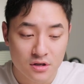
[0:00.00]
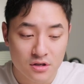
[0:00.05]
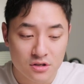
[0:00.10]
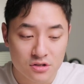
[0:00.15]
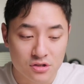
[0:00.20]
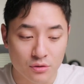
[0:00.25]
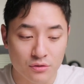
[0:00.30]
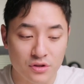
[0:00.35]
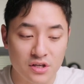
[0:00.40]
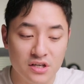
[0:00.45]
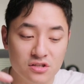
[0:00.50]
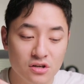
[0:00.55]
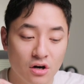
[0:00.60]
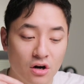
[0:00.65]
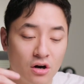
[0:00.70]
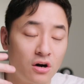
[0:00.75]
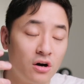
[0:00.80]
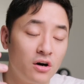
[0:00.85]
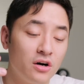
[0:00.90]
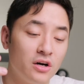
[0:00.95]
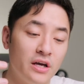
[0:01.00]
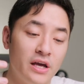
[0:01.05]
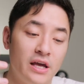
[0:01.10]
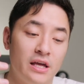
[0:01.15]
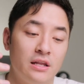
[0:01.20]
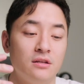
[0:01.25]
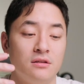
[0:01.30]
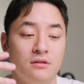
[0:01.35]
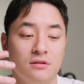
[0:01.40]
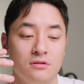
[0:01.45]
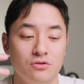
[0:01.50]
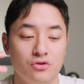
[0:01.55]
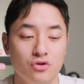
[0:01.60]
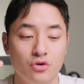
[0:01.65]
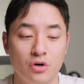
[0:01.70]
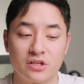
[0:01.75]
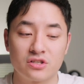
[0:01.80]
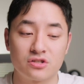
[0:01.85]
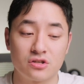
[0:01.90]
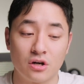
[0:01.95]
So these are all in
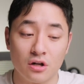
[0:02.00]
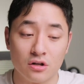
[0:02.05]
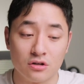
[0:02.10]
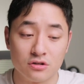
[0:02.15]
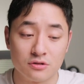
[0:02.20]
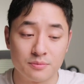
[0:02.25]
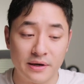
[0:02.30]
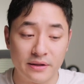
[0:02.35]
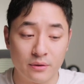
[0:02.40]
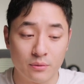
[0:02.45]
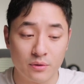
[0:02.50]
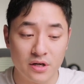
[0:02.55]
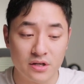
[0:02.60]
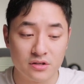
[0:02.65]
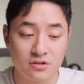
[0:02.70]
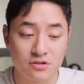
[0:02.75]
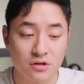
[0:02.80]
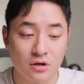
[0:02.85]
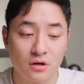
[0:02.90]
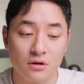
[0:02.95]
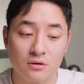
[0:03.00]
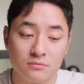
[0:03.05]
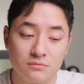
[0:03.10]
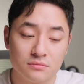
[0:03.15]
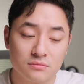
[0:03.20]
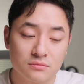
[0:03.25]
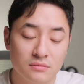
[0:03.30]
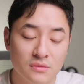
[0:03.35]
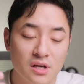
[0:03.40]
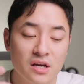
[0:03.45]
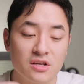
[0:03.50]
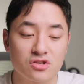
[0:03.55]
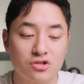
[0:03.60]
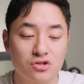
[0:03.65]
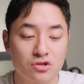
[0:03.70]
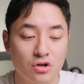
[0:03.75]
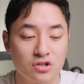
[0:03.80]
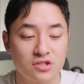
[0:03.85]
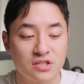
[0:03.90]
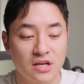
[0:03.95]
US dollars, by the way, so it
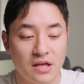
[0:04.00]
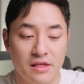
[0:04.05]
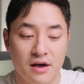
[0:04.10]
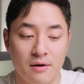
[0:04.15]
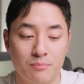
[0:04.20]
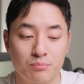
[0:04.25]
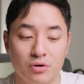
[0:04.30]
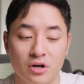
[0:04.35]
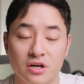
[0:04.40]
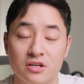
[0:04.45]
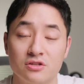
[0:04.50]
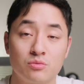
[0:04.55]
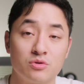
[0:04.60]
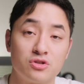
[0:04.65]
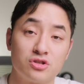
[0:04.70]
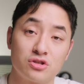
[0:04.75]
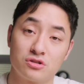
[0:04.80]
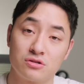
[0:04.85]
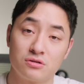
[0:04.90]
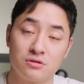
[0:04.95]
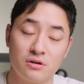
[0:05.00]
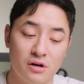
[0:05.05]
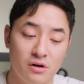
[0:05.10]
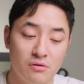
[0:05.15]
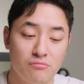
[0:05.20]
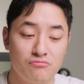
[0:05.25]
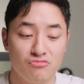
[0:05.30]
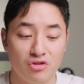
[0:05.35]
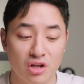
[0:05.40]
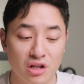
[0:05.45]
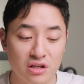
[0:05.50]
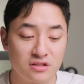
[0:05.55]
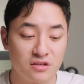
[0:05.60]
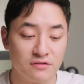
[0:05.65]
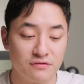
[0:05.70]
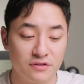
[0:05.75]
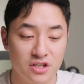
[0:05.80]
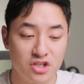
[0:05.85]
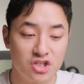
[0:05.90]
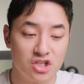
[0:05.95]
starts at that price, which is
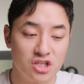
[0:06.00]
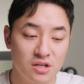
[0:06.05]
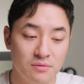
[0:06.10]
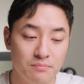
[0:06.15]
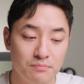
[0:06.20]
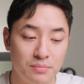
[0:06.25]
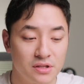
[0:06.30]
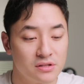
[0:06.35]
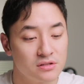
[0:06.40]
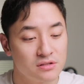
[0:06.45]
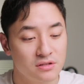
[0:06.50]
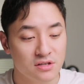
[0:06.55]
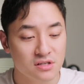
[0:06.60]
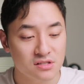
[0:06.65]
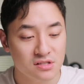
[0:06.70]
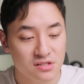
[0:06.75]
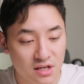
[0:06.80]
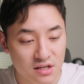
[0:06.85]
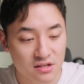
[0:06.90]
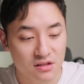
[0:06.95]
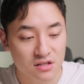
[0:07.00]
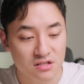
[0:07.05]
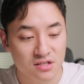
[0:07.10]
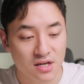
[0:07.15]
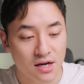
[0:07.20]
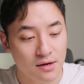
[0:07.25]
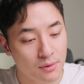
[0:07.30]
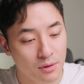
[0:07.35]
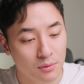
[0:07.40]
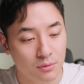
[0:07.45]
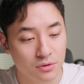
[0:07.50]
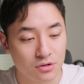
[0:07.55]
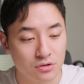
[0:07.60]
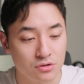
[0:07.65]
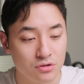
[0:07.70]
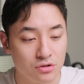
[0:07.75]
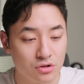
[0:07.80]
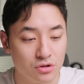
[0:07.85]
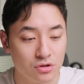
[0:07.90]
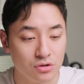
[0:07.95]
relatively cheap. But let's say this time I
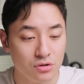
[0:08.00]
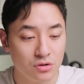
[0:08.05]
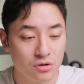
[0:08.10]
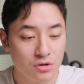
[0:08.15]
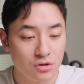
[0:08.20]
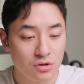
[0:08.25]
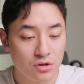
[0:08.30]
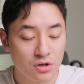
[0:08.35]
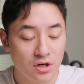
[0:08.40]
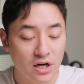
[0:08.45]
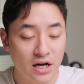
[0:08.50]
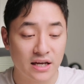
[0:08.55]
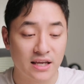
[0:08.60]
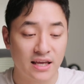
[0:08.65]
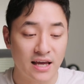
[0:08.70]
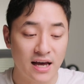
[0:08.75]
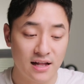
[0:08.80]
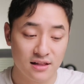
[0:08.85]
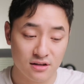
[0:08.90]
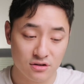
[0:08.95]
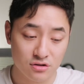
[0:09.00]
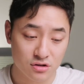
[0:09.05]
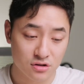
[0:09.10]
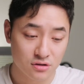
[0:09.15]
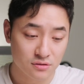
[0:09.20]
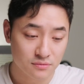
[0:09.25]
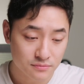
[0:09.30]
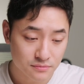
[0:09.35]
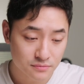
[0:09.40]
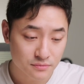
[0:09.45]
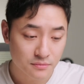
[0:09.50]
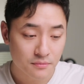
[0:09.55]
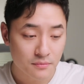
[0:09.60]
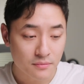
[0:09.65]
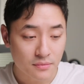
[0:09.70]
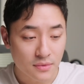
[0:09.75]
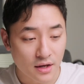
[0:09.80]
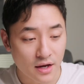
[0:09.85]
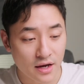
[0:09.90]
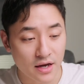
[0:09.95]
want to do a calendar,
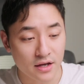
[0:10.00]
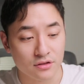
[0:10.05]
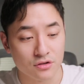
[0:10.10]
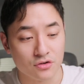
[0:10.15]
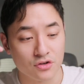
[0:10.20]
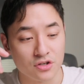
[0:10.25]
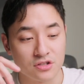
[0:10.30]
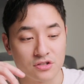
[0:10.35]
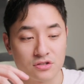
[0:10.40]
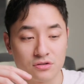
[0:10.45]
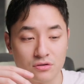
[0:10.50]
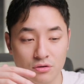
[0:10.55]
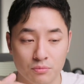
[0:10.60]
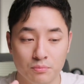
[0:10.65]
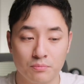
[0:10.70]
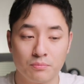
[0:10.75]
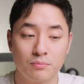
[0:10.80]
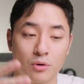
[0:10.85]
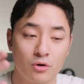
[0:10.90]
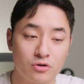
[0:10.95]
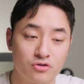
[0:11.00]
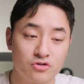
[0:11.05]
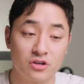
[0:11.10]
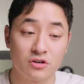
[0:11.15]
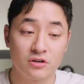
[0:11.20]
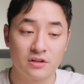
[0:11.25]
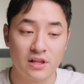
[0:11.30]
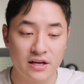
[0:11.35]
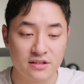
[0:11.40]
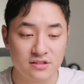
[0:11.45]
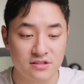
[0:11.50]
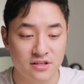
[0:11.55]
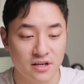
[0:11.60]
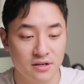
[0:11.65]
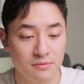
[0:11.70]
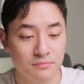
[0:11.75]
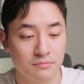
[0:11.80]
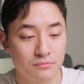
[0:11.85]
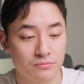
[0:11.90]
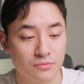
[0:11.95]
and you can do portrait or
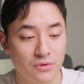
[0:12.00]
landscape.